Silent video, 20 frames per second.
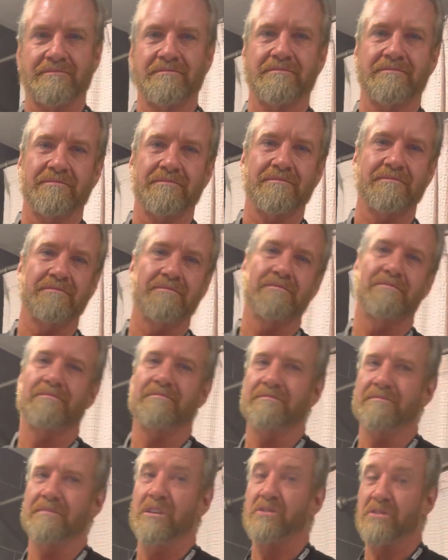I like it.
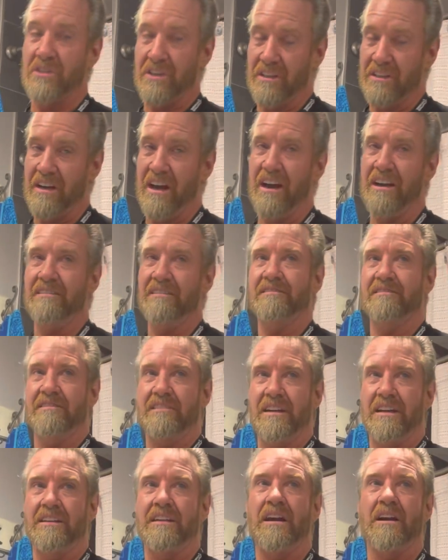He was a good guy.
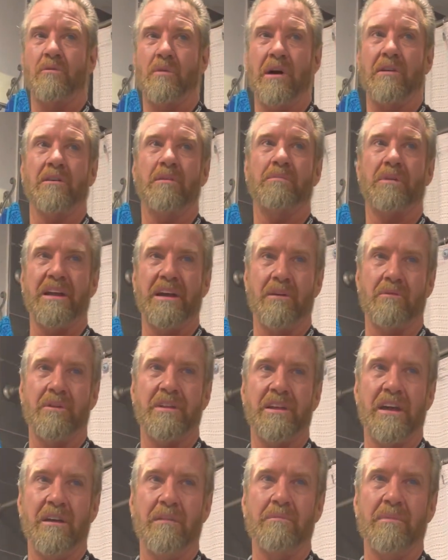And then I wound up playing with
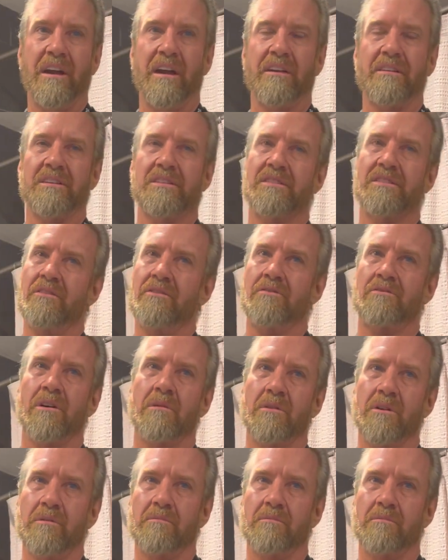him and this other drummer